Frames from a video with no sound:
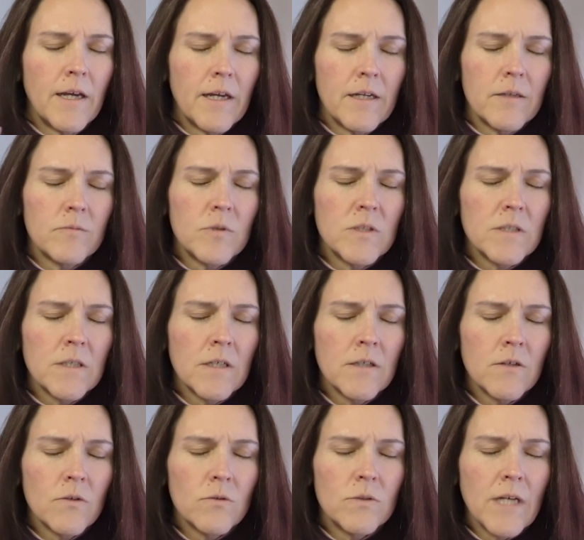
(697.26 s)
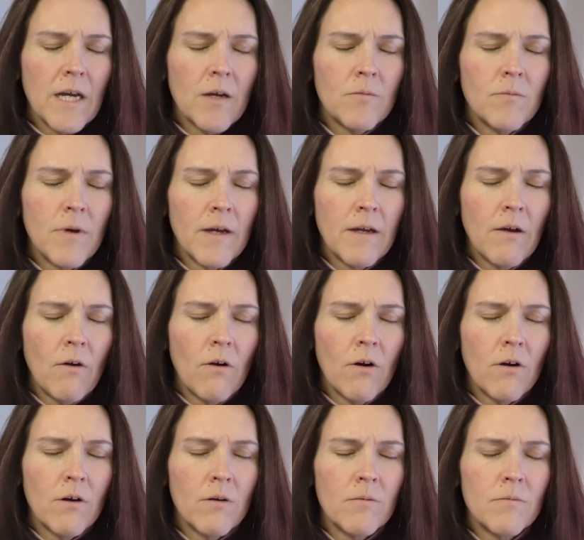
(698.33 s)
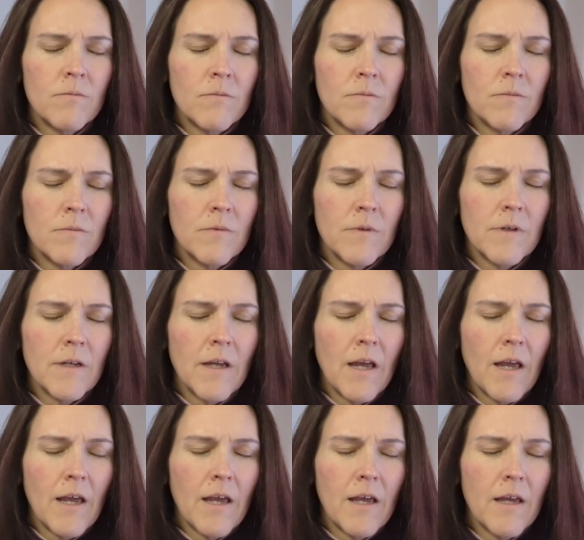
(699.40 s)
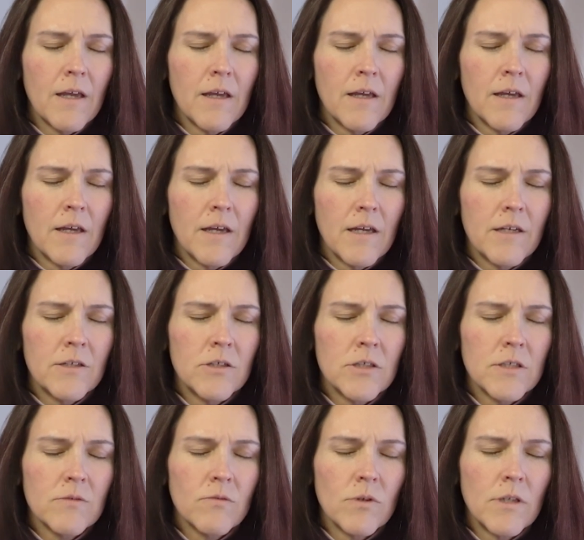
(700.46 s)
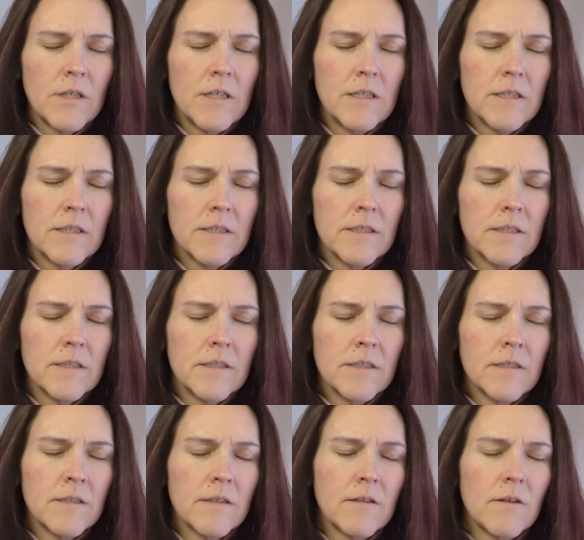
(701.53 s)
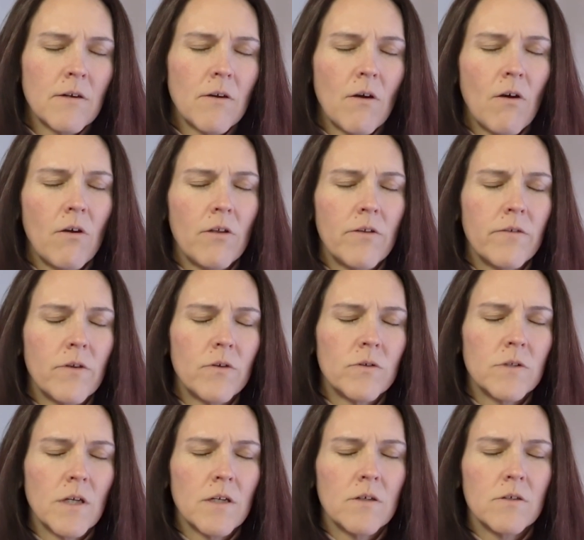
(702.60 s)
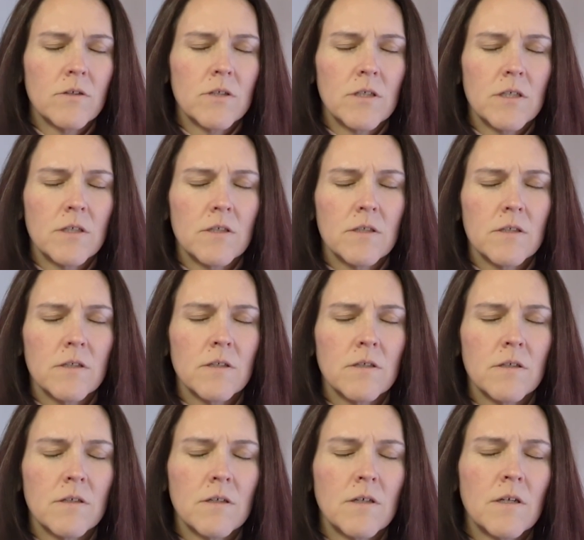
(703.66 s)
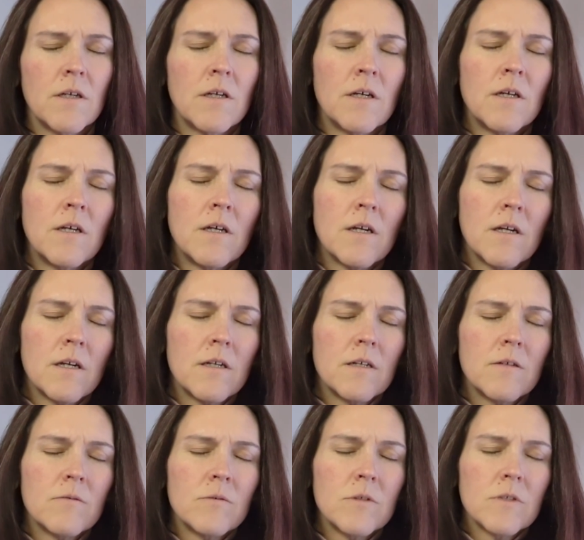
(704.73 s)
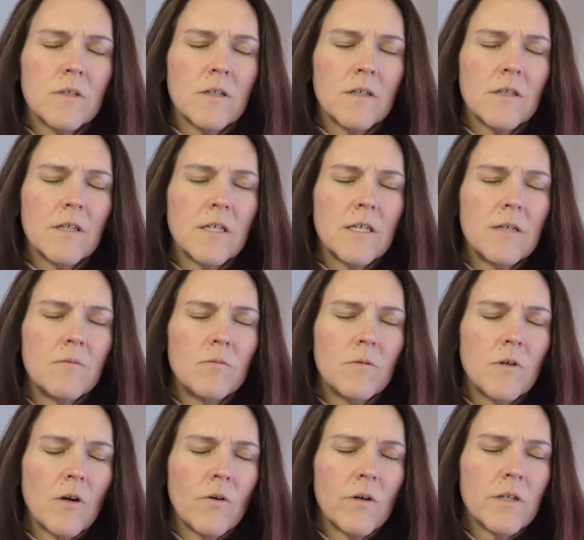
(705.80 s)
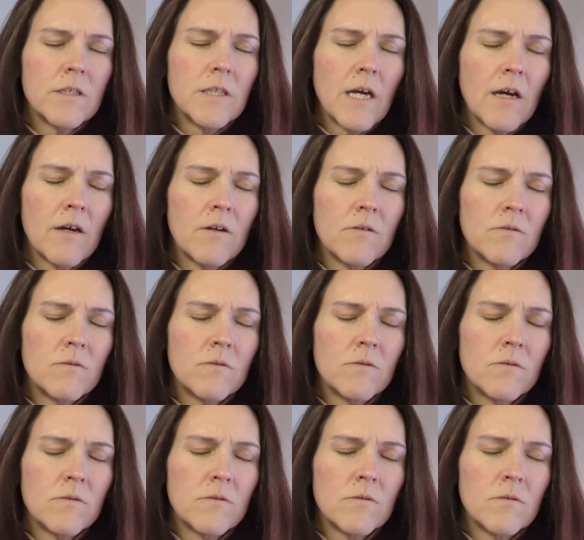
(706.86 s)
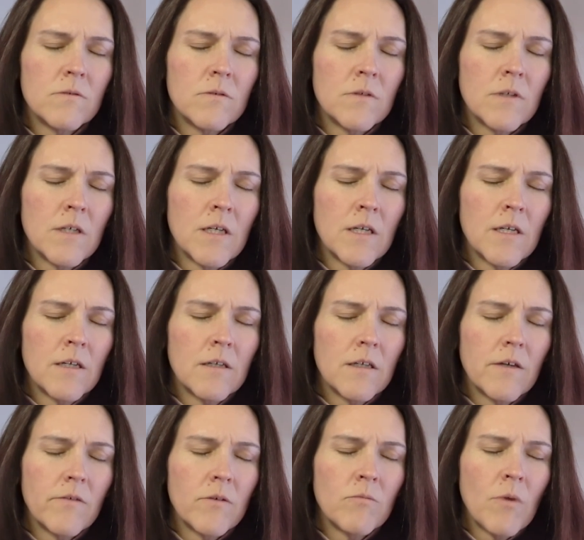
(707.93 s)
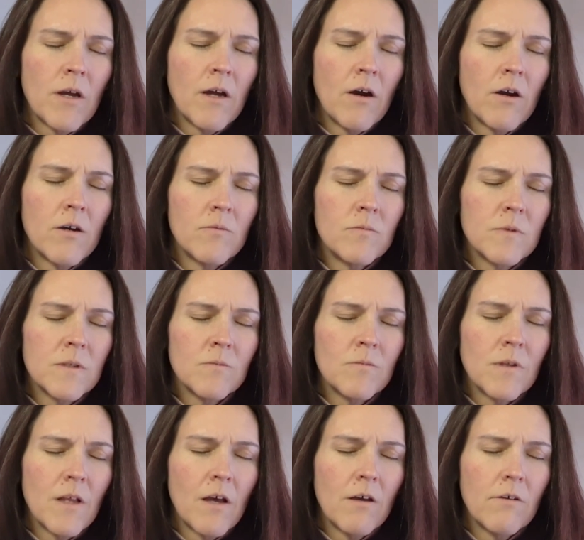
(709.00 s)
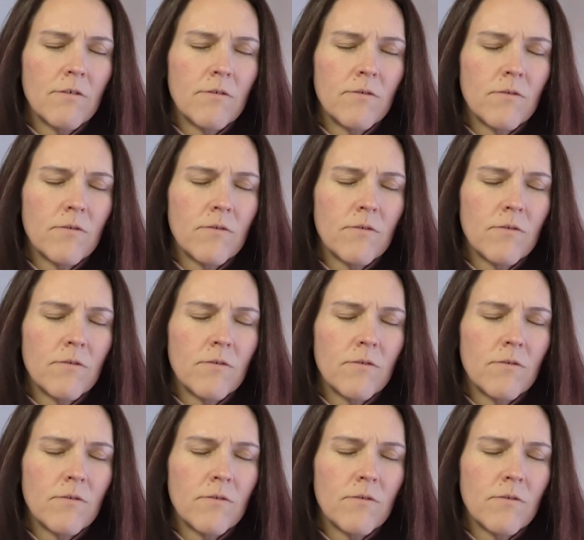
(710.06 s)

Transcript: And I'm just going to go down my arm and just release all of those energies. And I'm just going to keep going down, giving my arm some love,